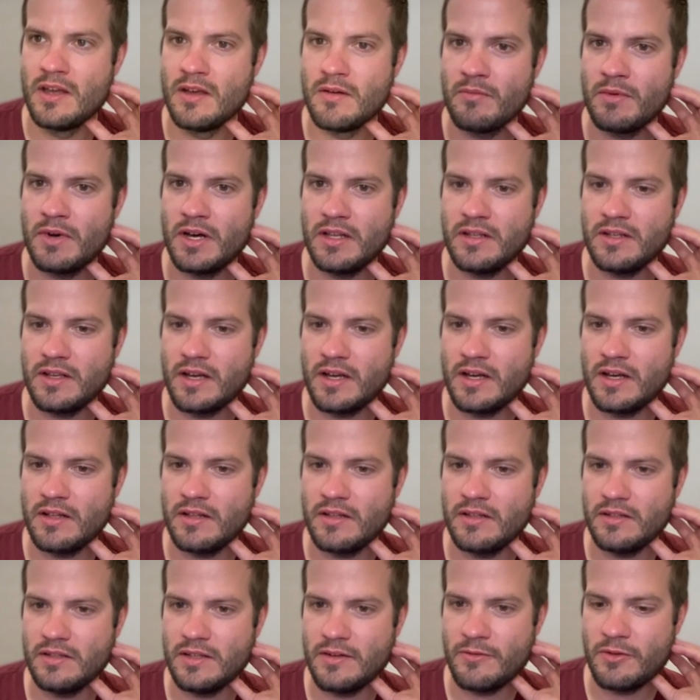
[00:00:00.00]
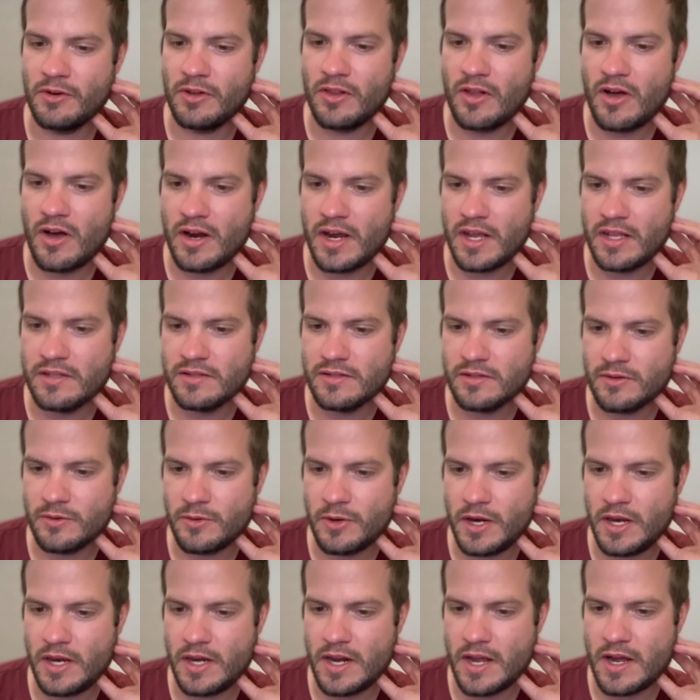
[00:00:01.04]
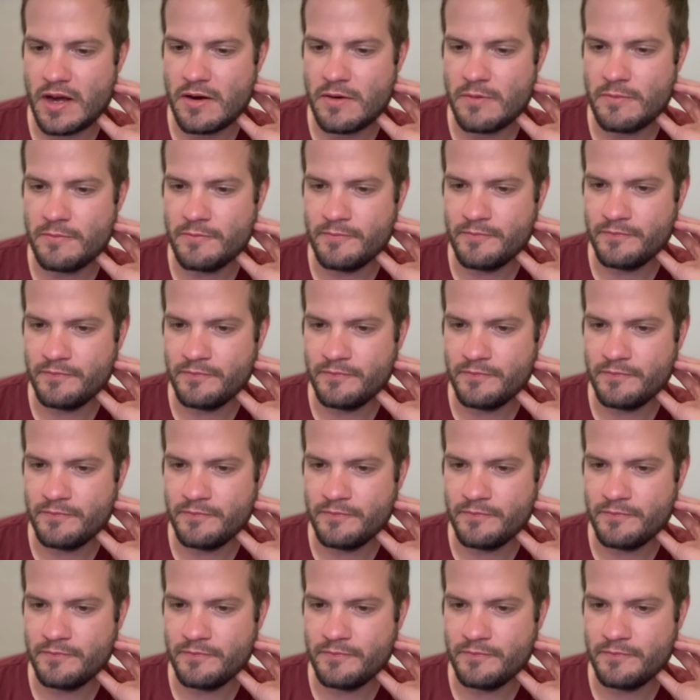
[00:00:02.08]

But uh, different login screen now,